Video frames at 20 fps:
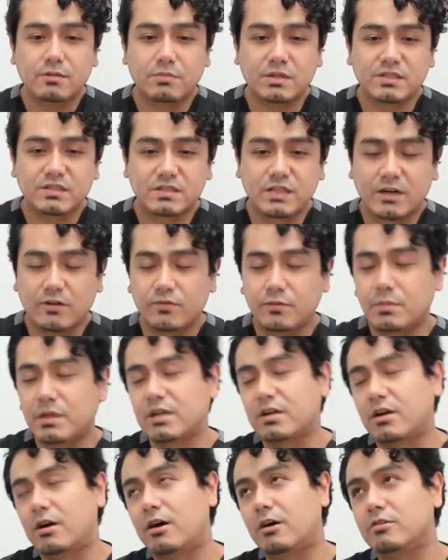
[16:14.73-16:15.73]
Myself and my
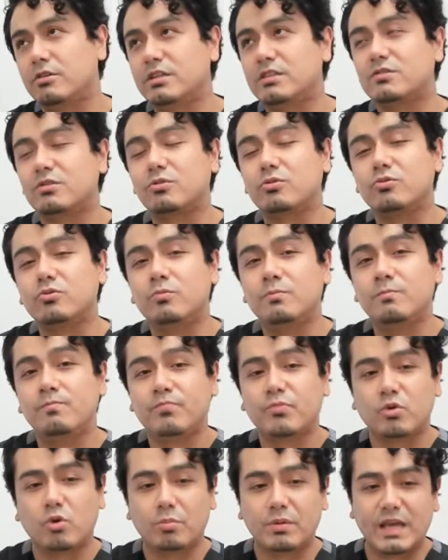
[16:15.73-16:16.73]
colleagues will
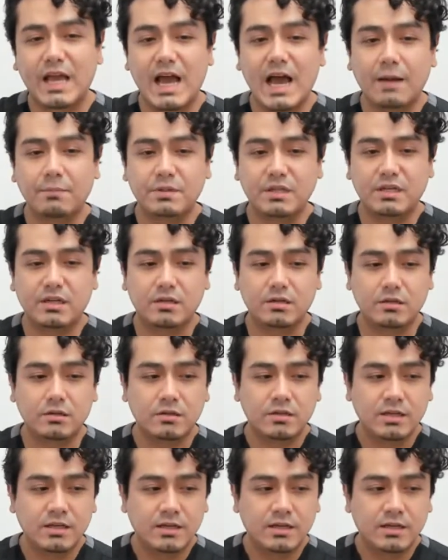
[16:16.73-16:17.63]
be happy to